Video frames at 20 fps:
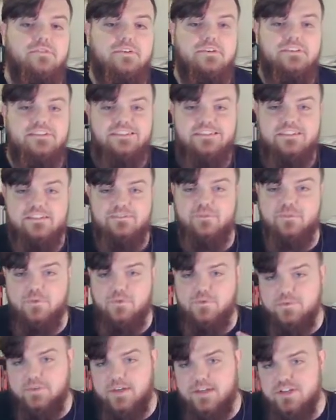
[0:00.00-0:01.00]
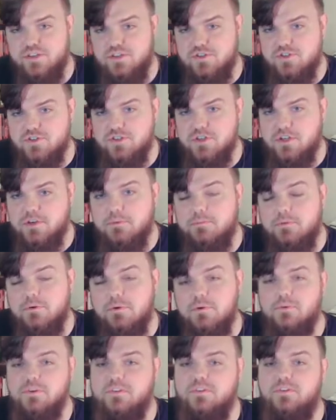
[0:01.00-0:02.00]
a different relationship
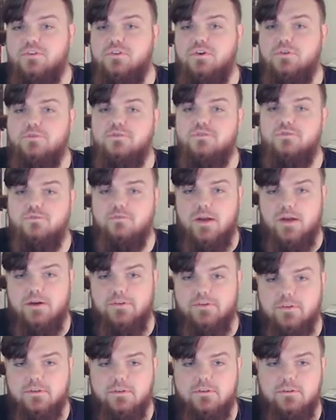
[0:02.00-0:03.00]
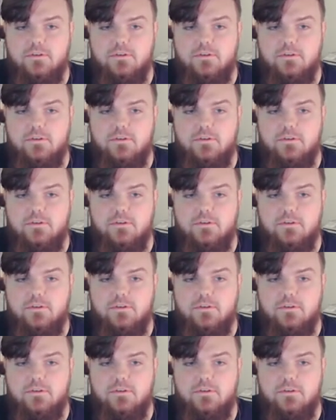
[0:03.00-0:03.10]
with the notes around it.